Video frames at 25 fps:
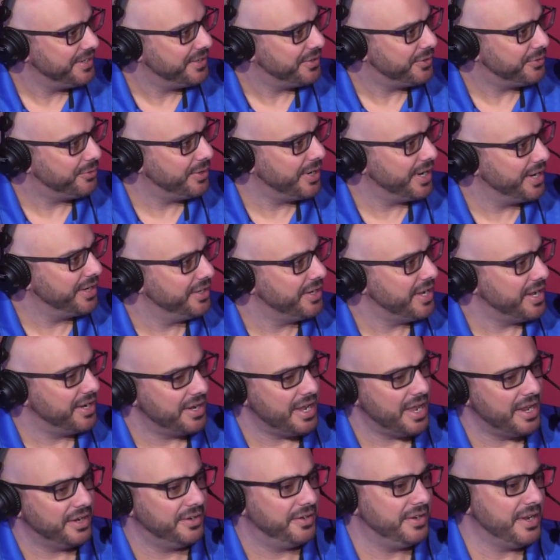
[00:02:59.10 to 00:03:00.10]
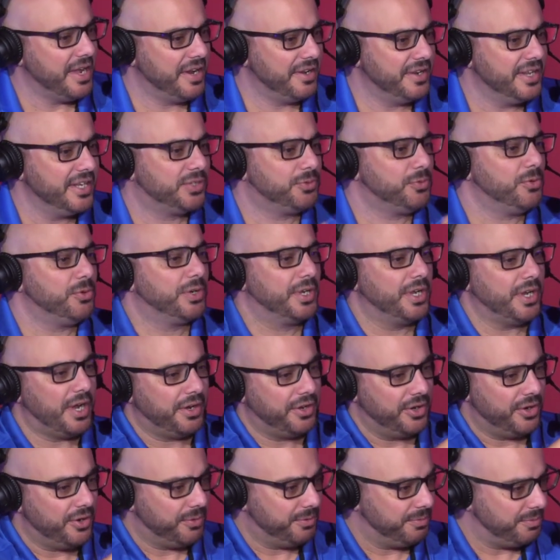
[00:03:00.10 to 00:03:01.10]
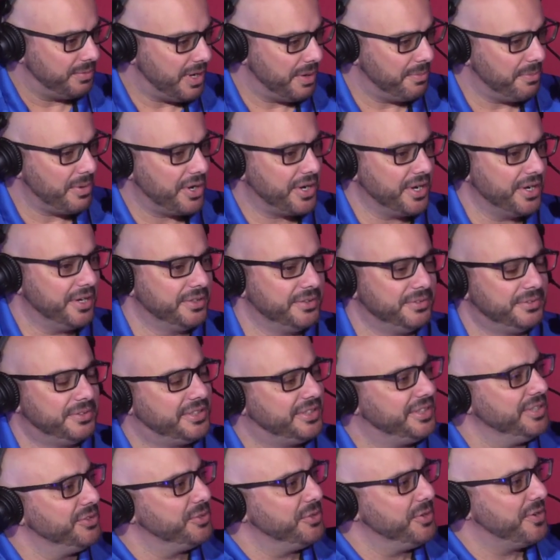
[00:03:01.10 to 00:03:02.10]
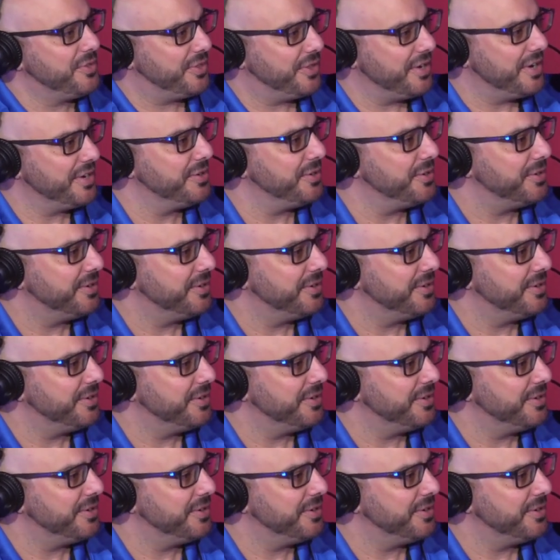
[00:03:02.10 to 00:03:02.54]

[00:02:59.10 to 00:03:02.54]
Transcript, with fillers: Right? Yeah. And this will, you know, I'm not going to steal your thunder.